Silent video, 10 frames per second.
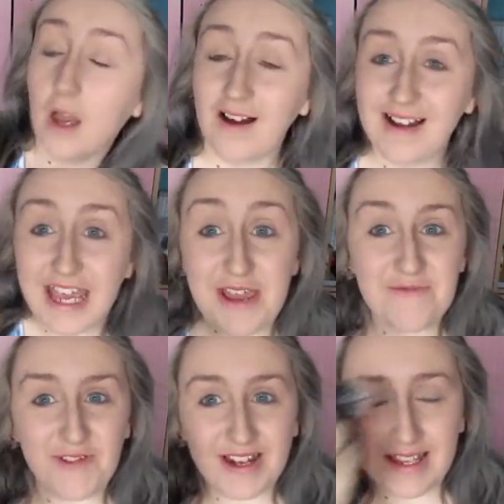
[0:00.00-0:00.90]
Oh, I
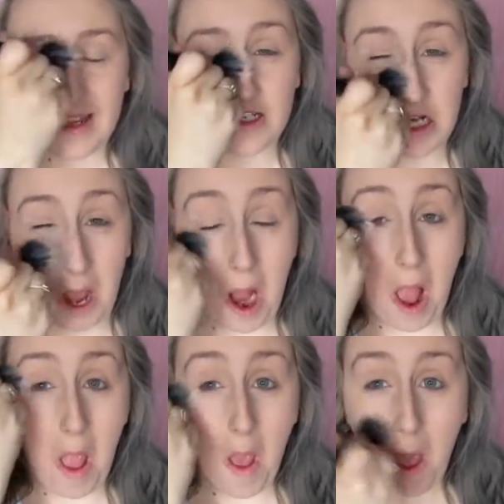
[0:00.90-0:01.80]
keep feeling the urge to like
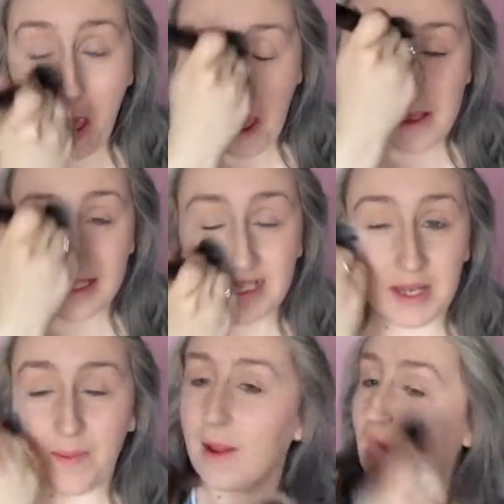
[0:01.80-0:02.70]

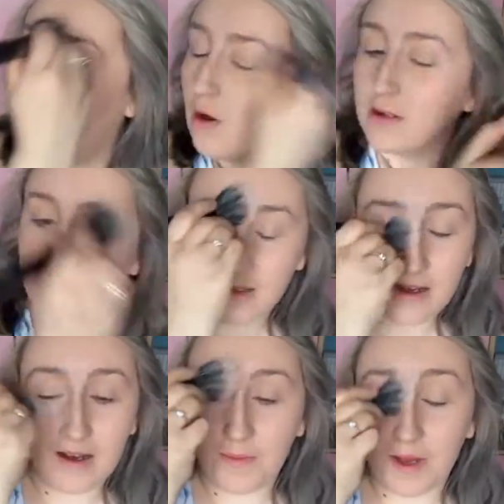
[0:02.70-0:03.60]
stipple it on.
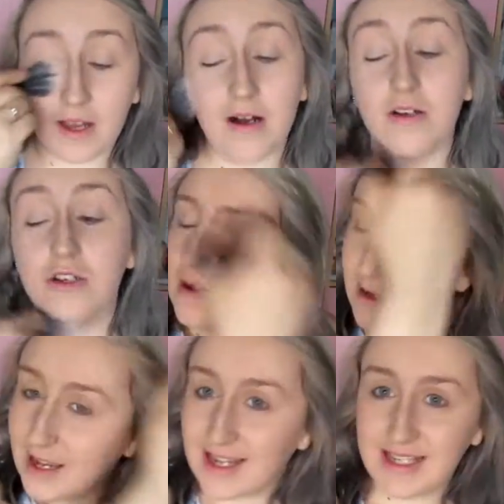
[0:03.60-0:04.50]
Oh my gosh.
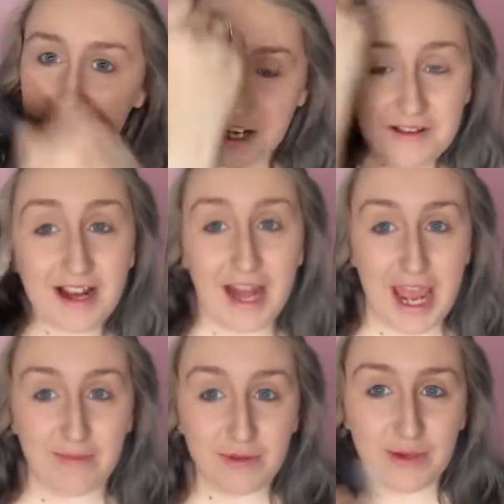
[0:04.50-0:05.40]
Like I said, I don't
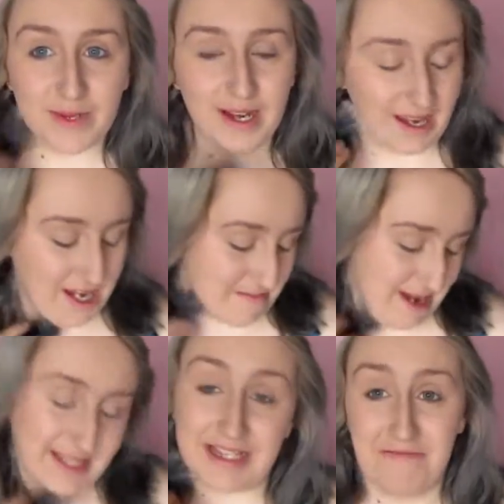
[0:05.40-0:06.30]
claim to be like an
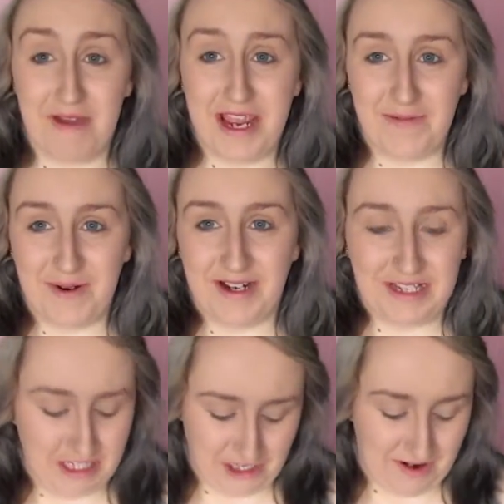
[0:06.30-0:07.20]
amazing makeup
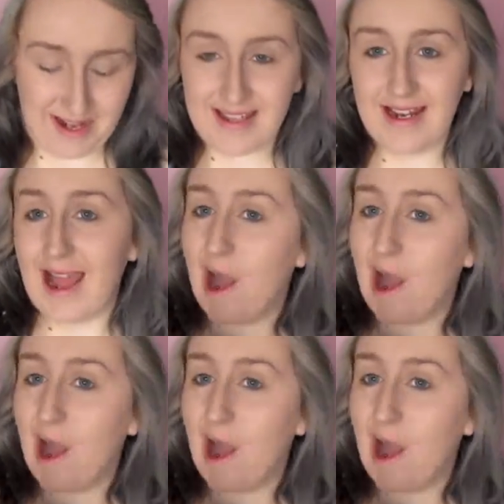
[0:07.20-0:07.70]
artist or anything